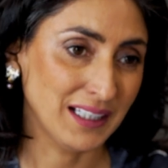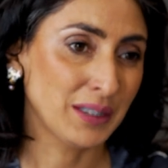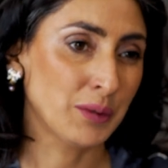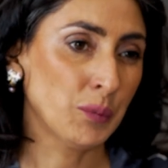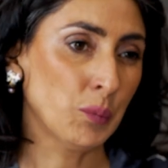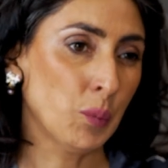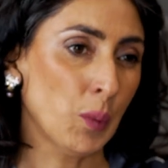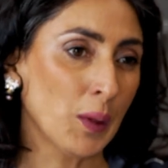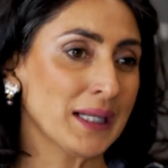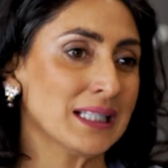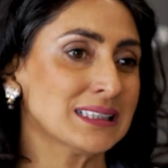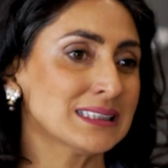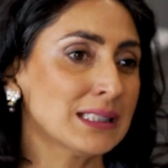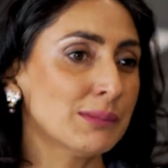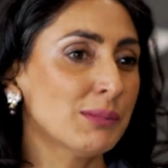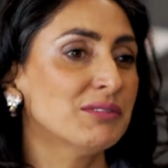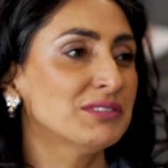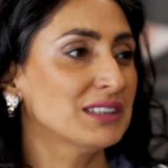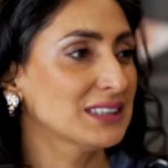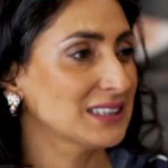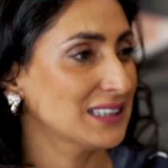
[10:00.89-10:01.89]
like what are
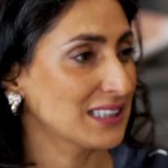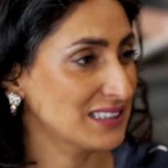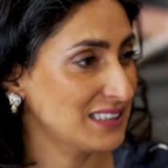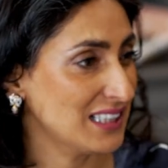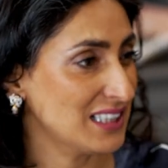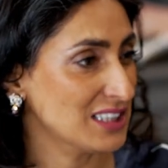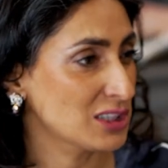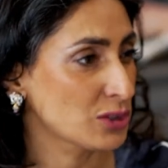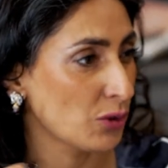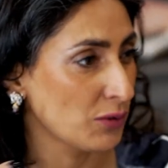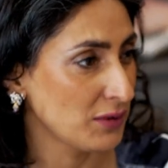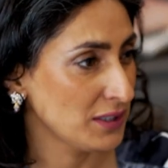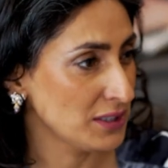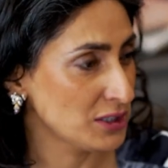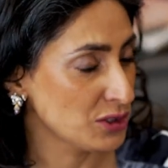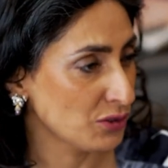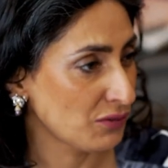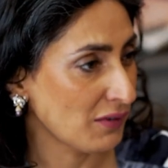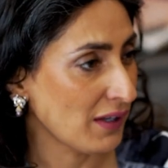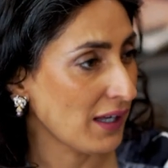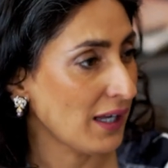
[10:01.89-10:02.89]
some of the success
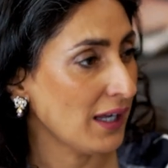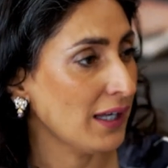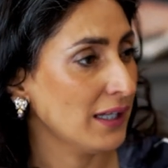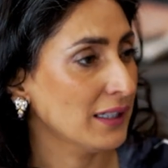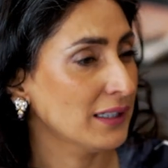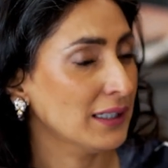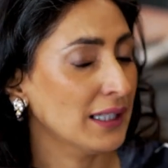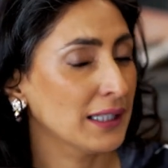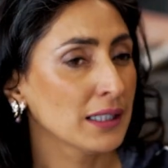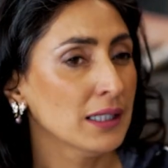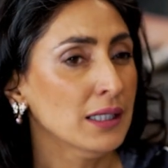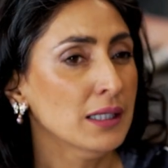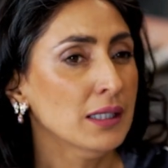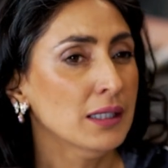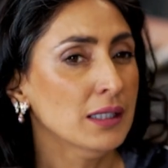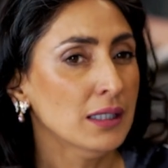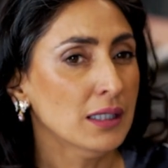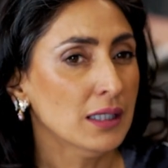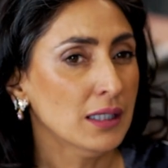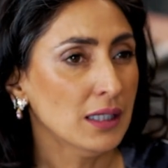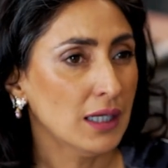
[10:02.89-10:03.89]
stories you've had? Like,
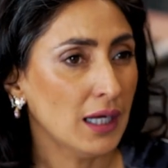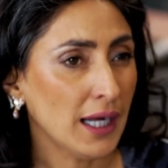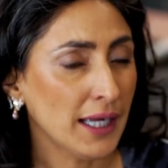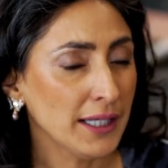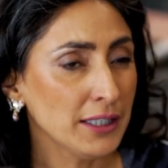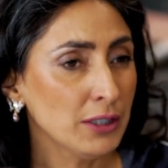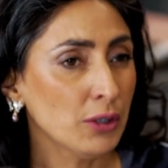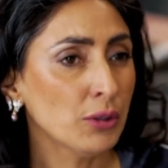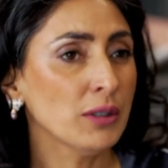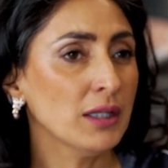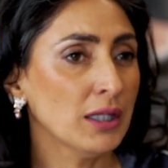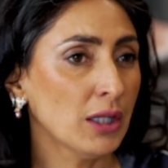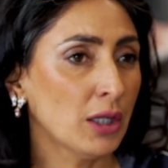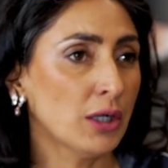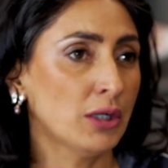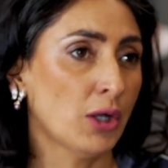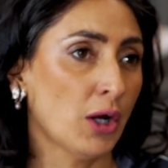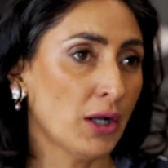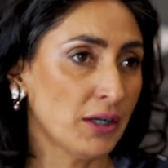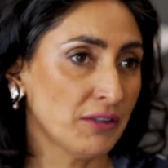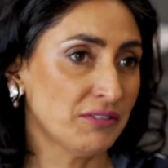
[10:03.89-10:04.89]
I know
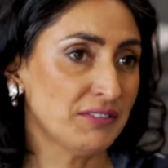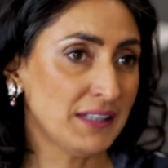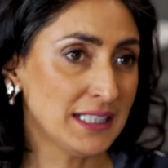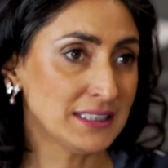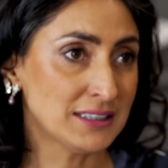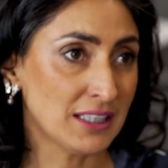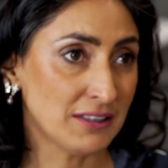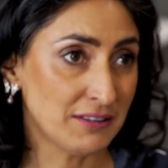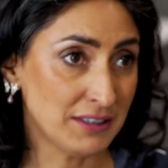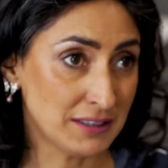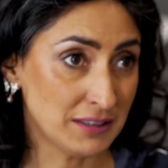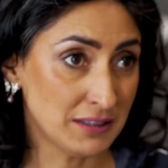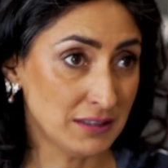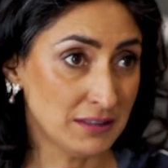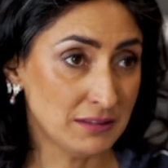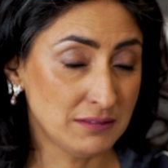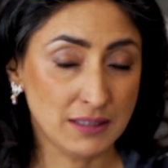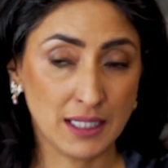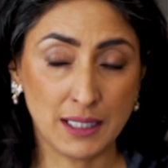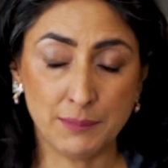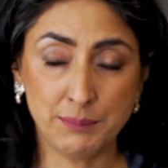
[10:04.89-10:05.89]
a lot of things are
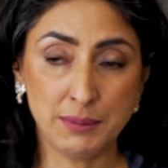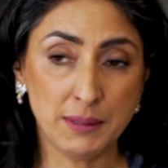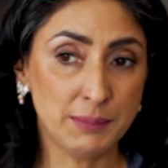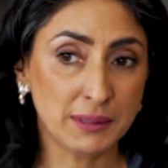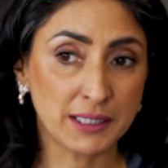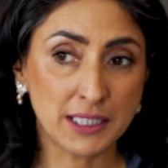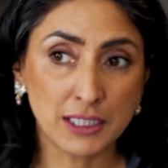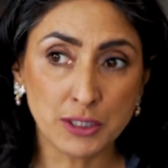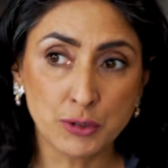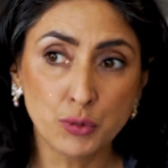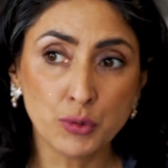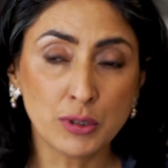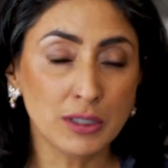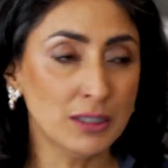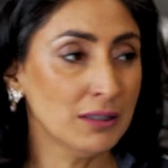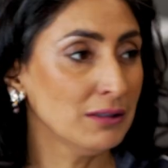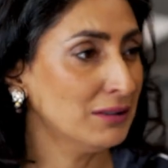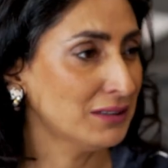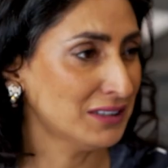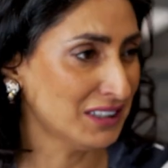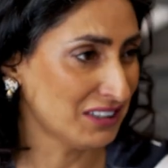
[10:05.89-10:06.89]
written and people can
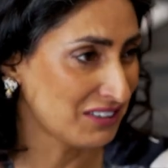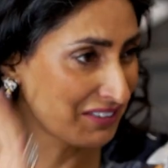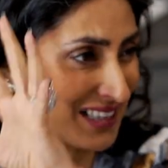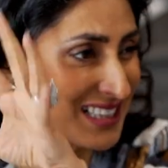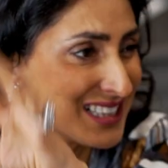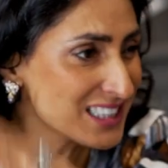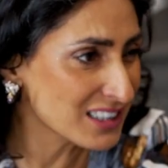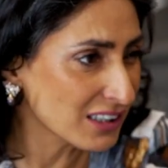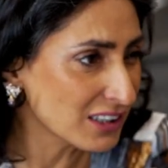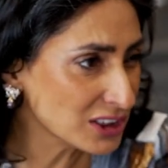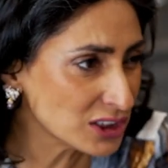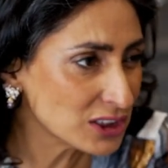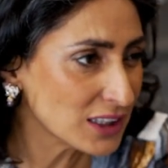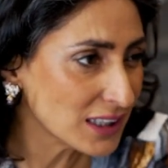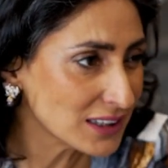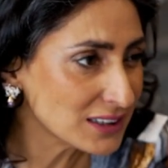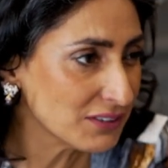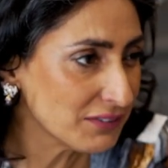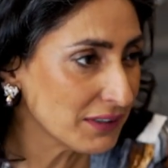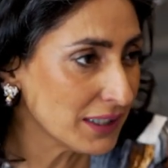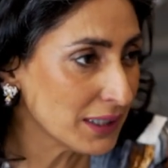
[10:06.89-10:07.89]
Google the research
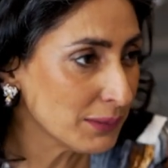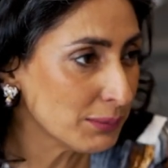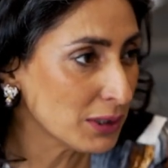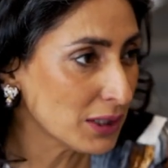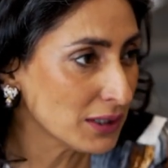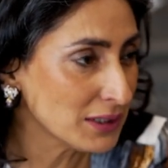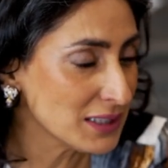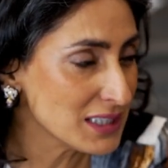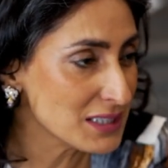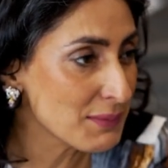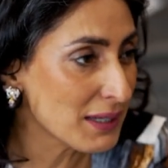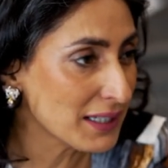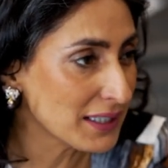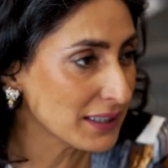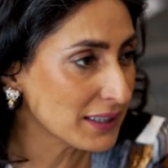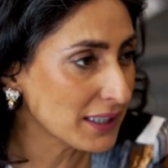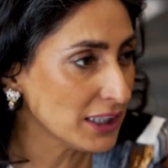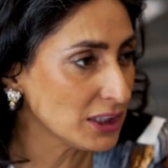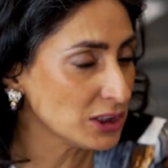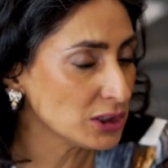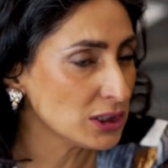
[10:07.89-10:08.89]
that's available on these
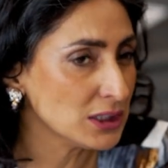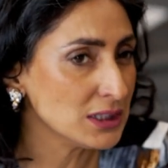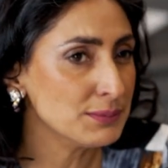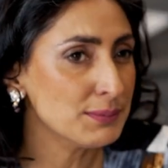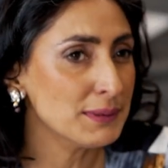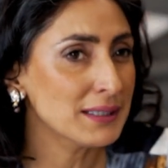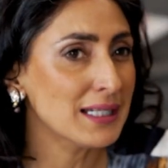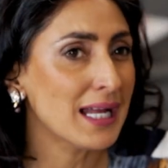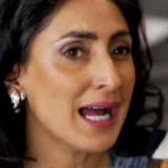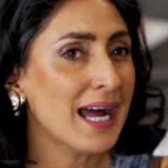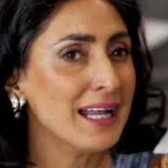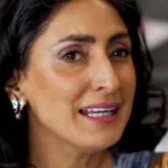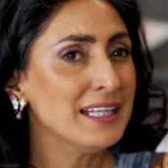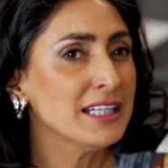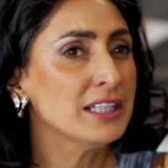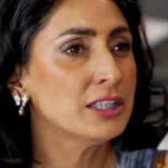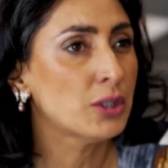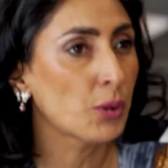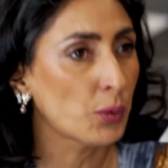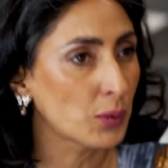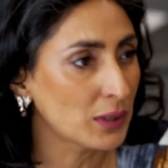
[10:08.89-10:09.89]
medications, but
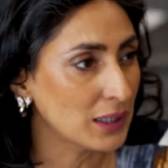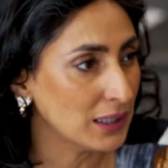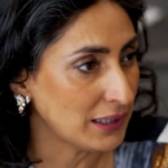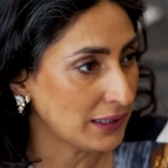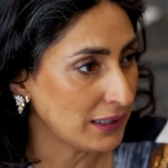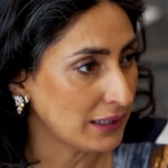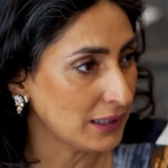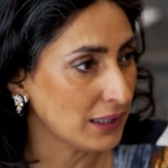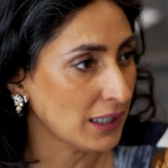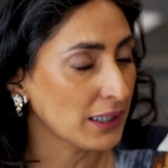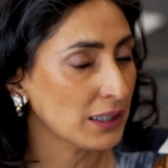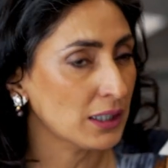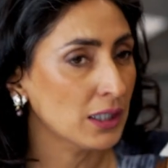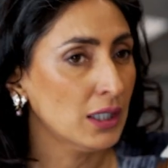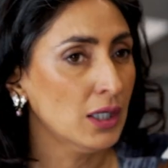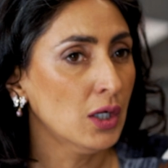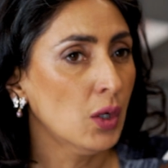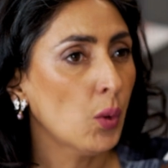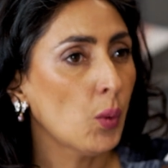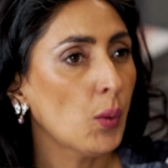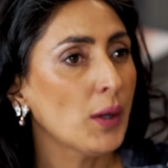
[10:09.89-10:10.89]
anecdotally,
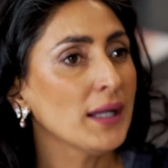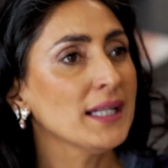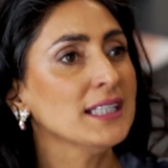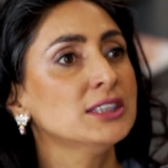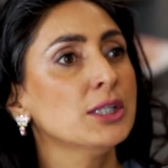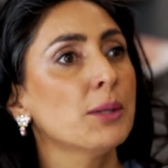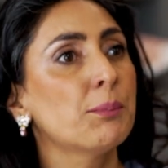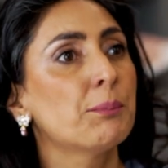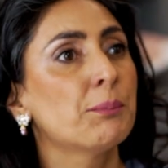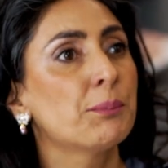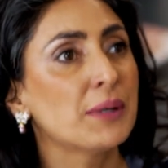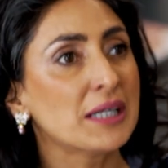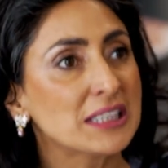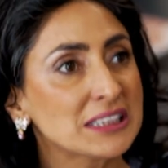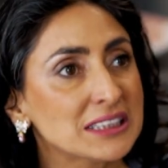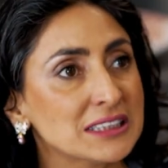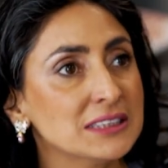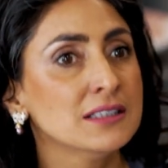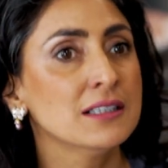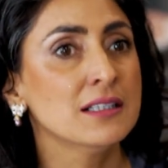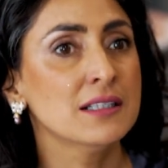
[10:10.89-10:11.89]
like what is your
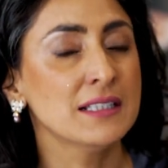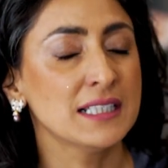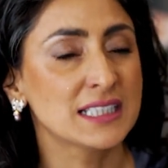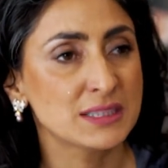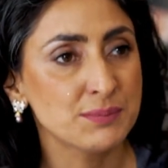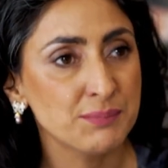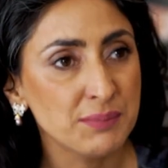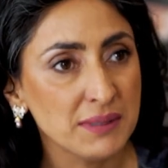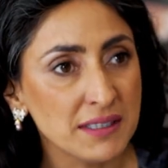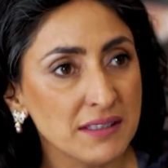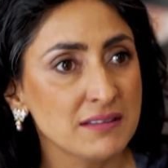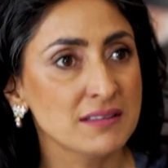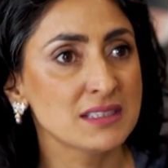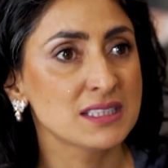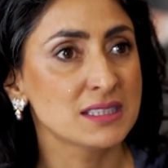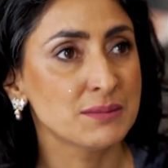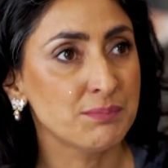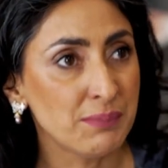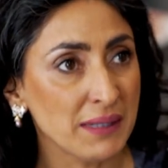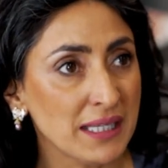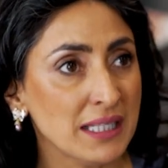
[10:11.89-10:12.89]
personal
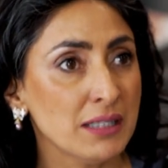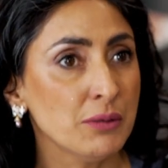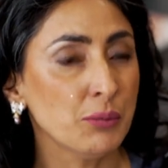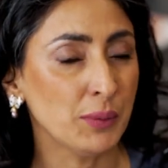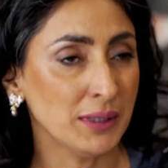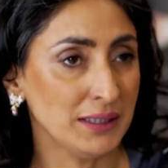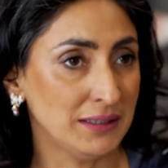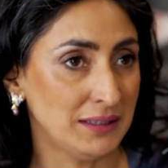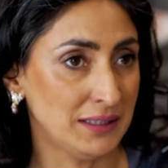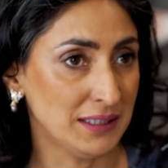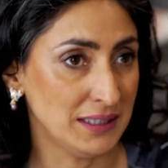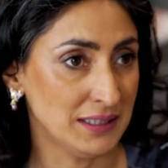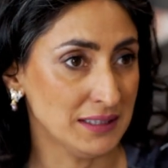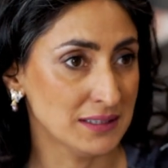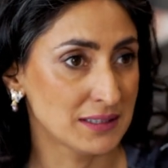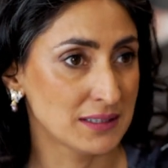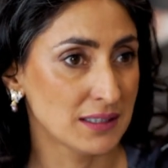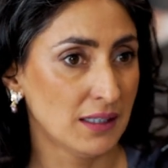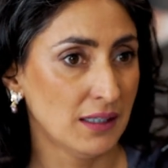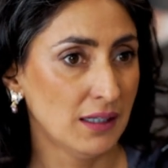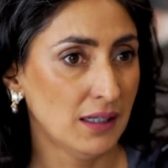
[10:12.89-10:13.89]
experience been with
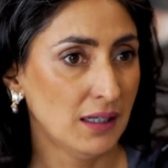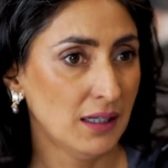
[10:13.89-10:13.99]
these?